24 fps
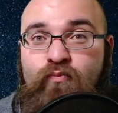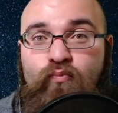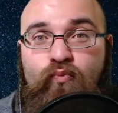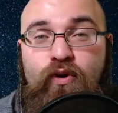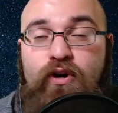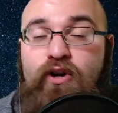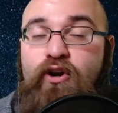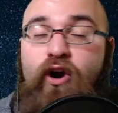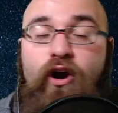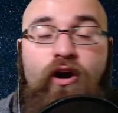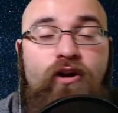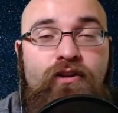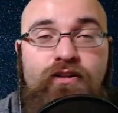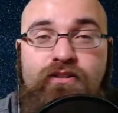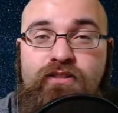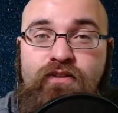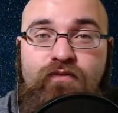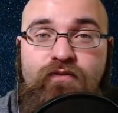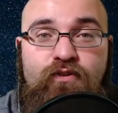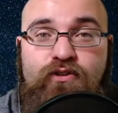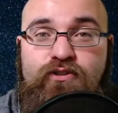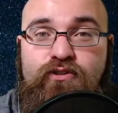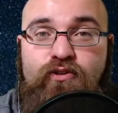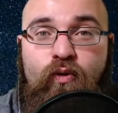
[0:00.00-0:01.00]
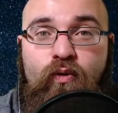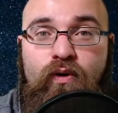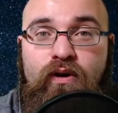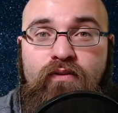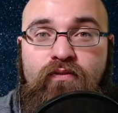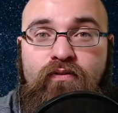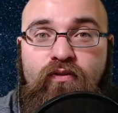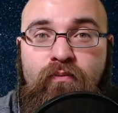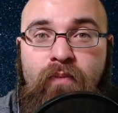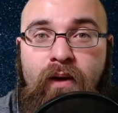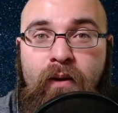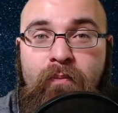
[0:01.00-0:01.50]
regardless of your scoring
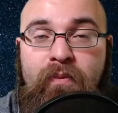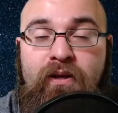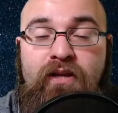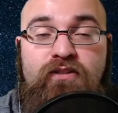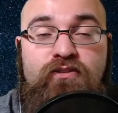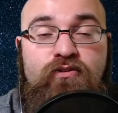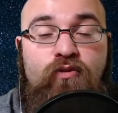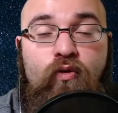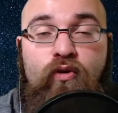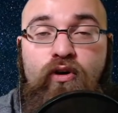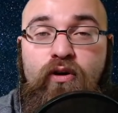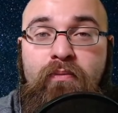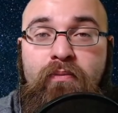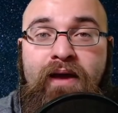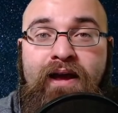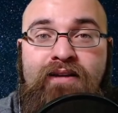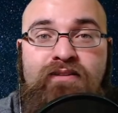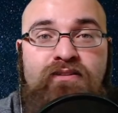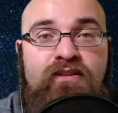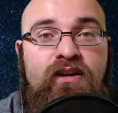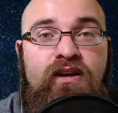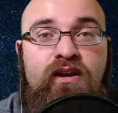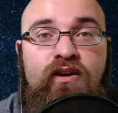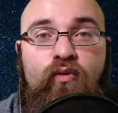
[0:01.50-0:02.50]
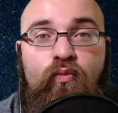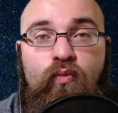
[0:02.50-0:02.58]
format, because quarterbacks,